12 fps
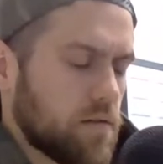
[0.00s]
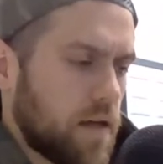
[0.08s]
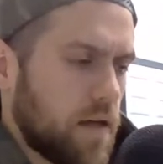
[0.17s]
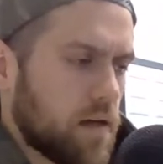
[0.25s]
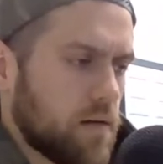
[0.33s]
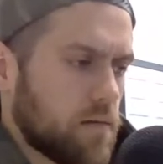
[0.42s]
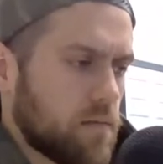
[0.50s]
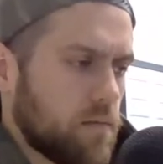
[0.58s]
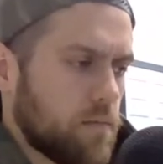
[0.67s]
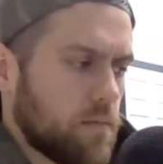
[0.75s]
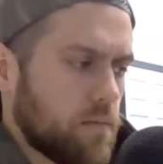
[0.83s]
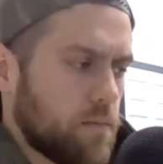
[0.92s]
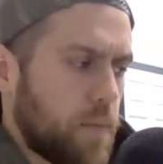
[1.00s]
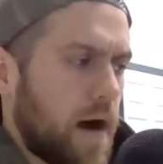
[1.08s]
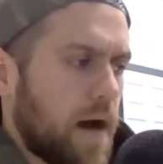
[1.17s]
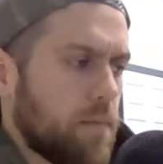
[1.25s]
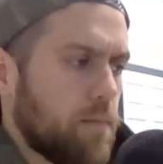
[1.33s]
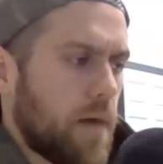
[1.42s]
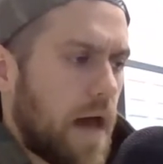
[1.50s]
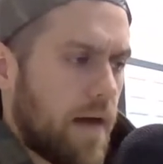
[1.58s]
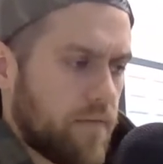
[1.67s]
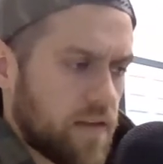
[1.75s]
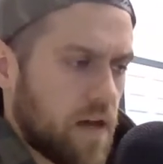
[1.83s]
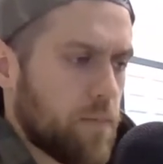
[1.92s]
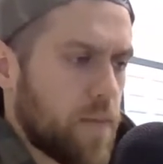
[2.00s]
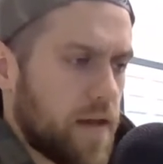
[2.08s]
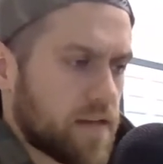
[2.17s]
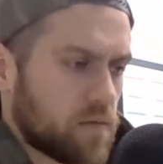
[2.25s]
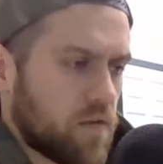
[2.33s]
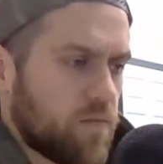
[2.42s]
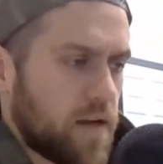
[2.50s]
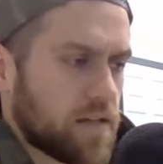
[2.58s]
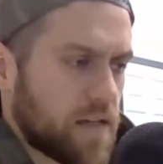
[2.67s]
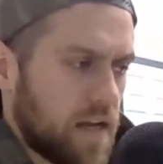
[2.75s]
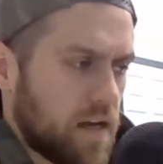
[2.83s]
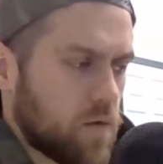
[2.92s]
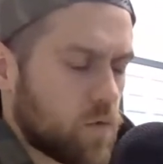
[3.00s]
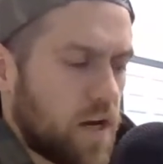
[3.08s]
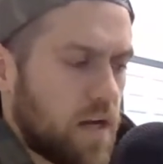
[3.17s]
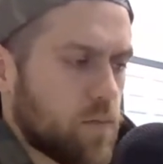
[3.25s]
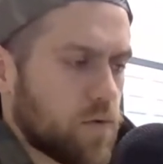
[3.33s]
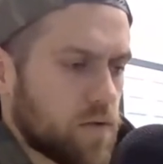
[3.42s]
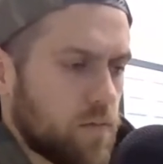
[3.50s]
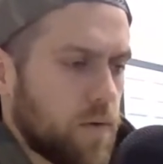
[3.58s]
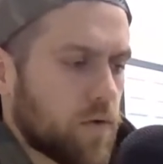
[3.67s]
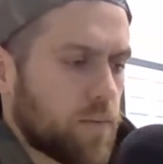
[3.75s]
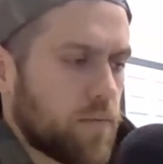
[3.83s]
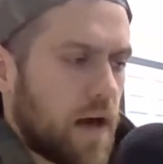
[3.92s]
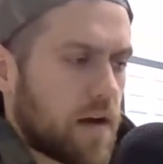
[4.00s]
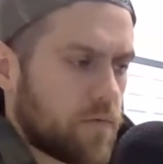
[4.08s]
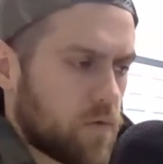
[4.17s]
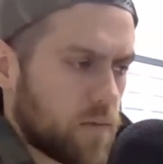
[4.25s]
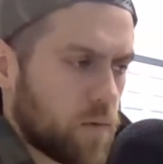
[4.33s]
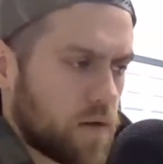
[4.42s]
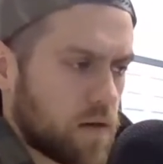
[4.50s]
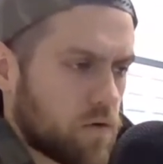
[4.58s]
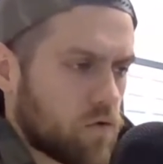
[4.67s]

And by having that base that we've maintained, we're able to build a platform that we can